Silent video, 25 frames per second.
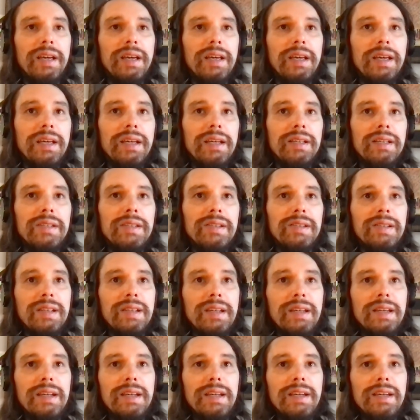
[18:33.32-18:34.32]
is
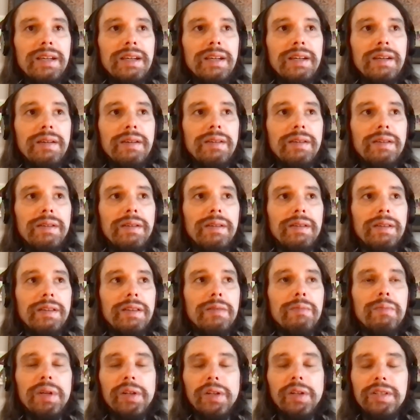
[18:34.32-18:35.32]
the
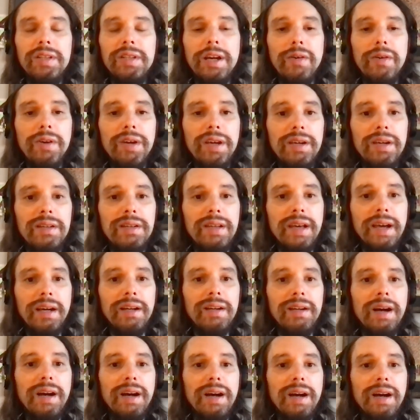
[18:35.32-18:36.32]
military
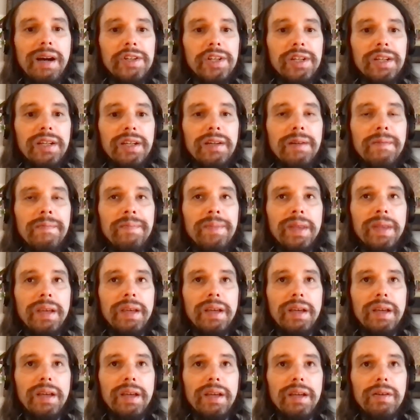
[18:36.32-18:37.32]
technology.
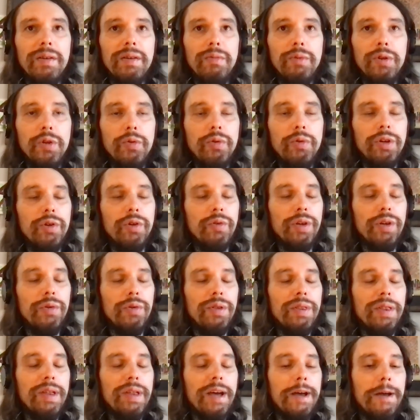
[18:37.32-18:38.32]
Would you agree
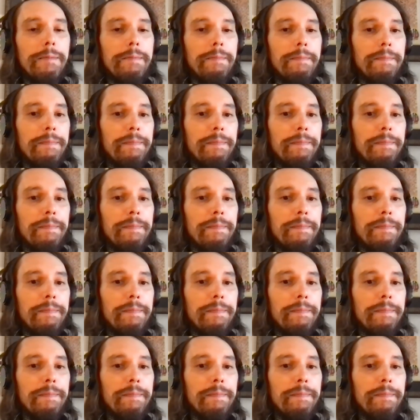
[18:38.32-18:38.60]
with that?